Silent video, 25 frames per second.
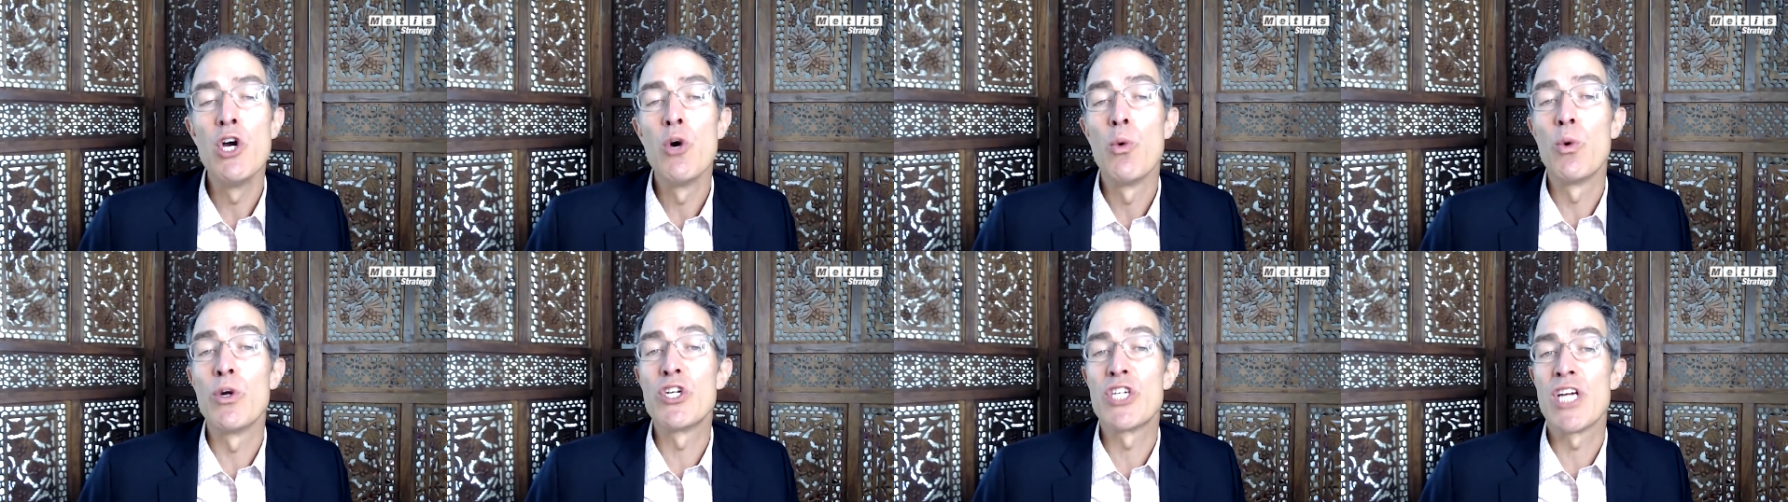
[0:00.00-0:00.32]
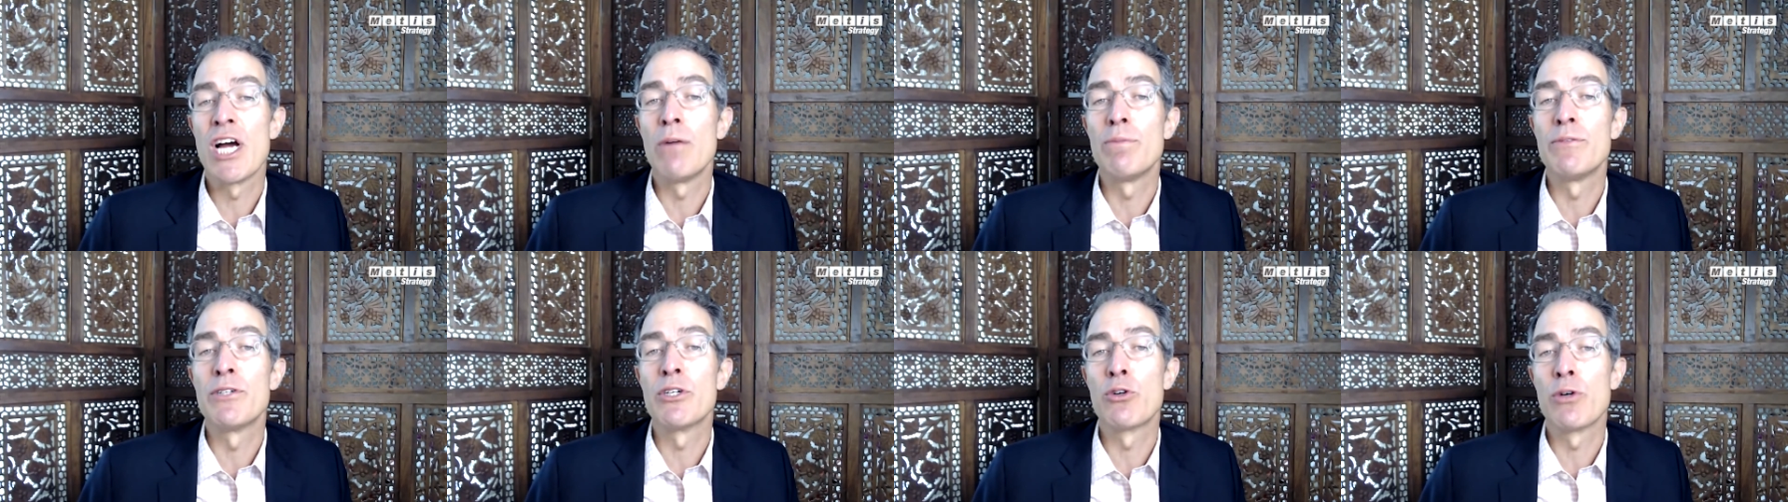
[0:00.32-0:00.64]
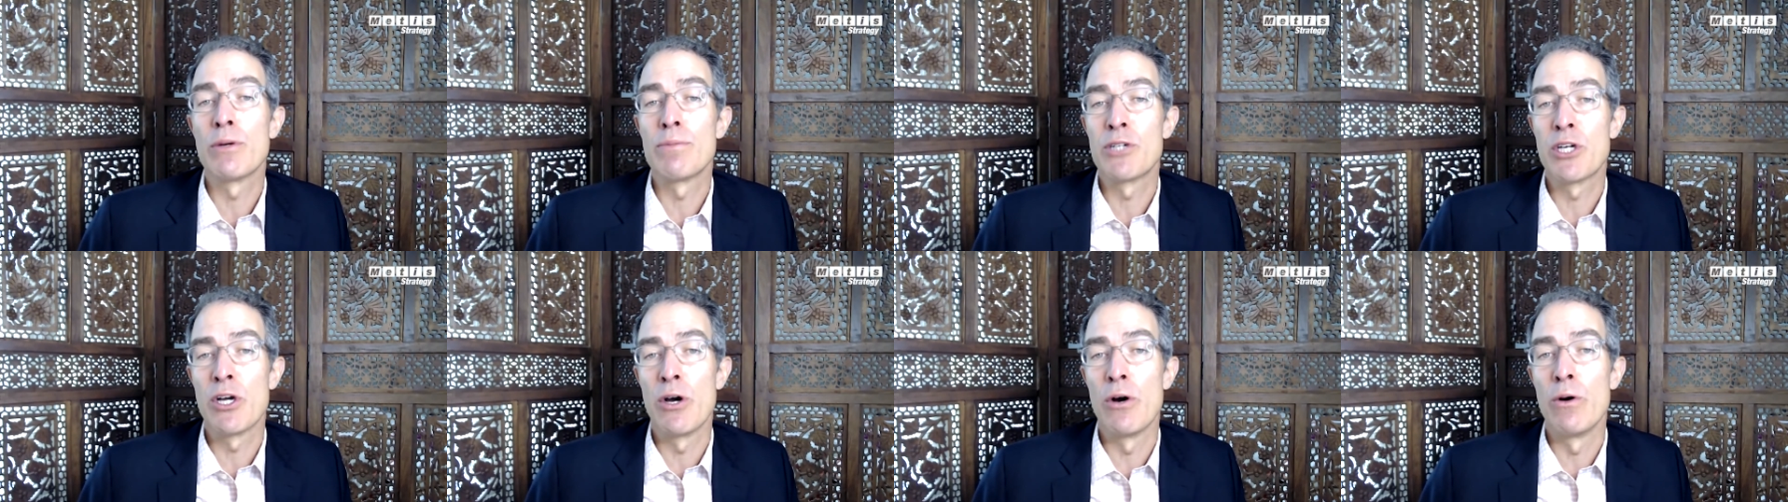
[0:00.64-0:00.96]
which helped
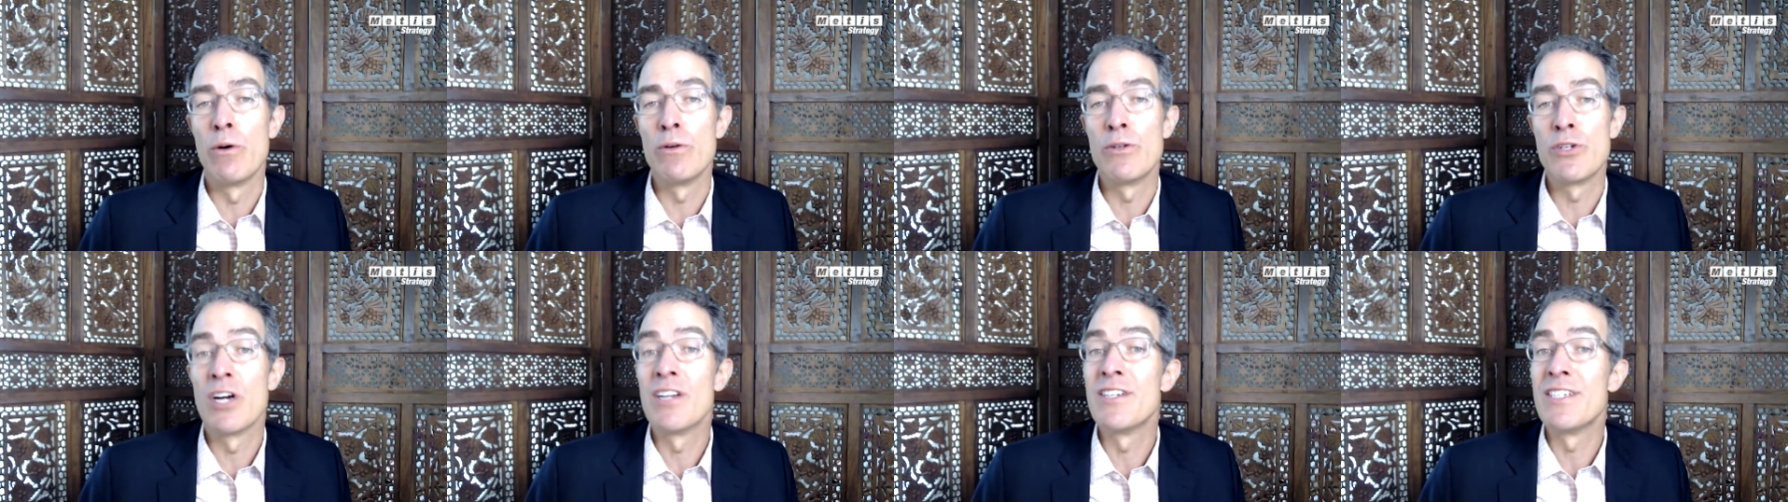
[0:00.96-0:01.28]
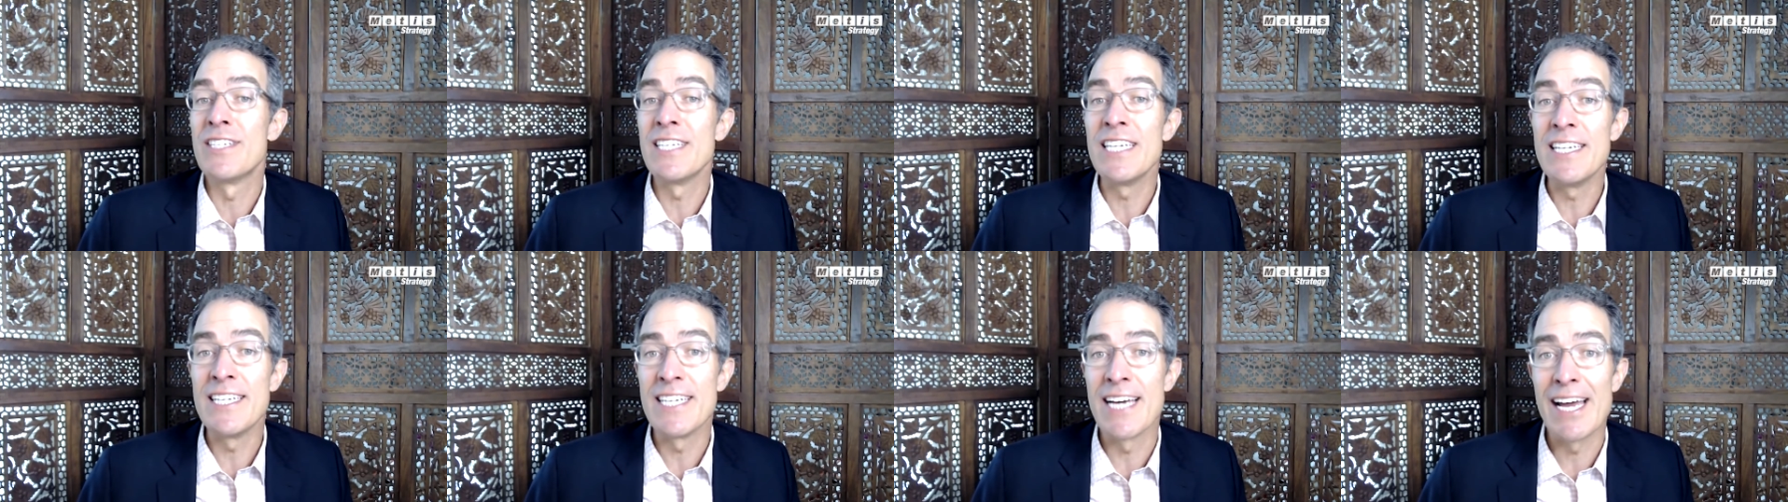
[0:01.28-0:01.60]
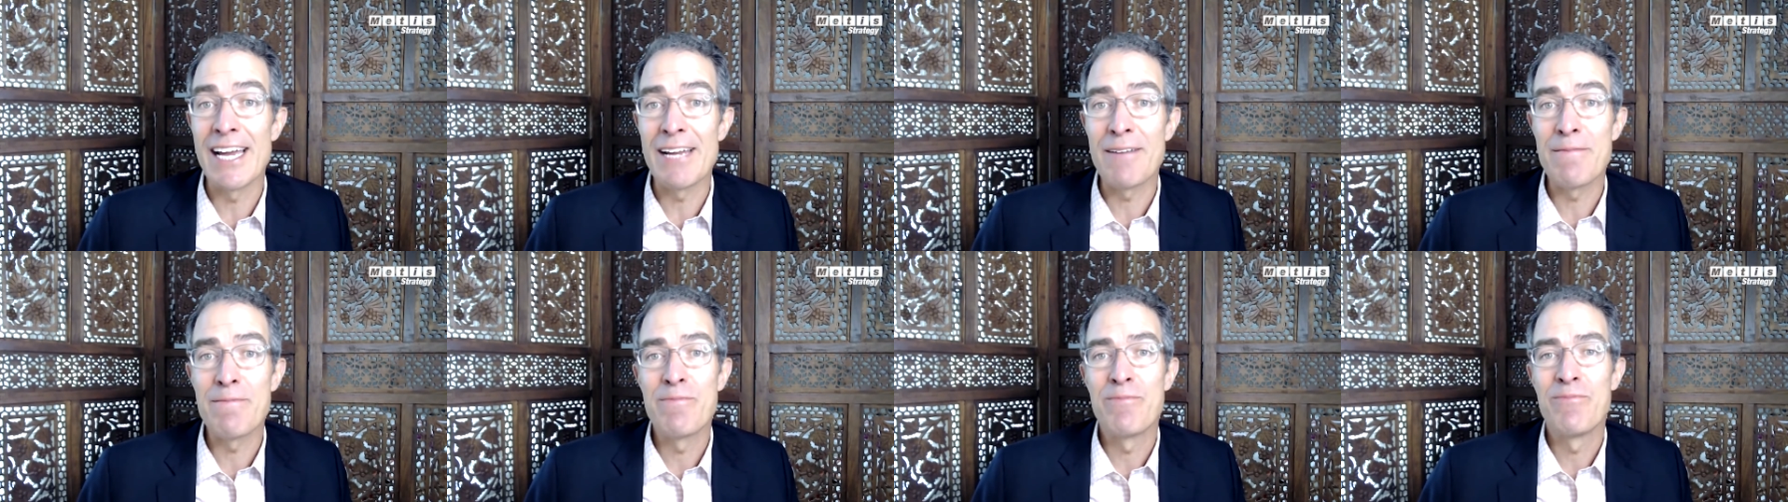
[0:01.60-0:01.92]
decrypt codes on D
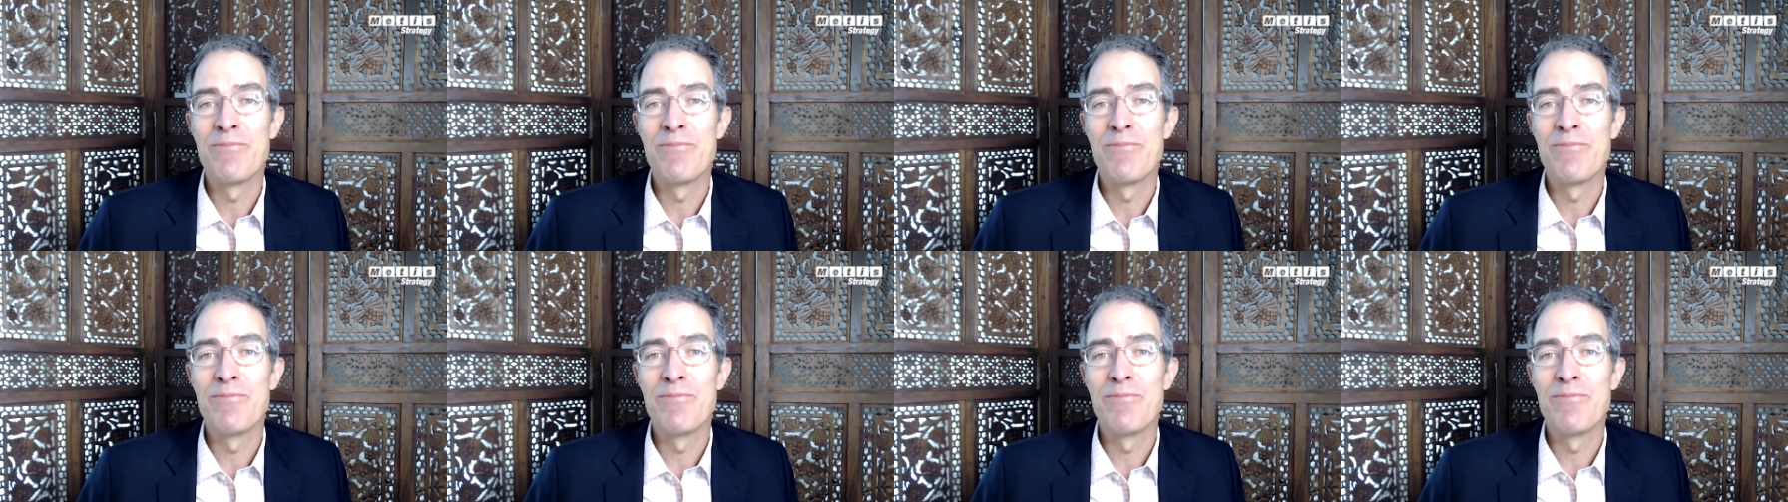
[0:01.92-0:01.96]
Day.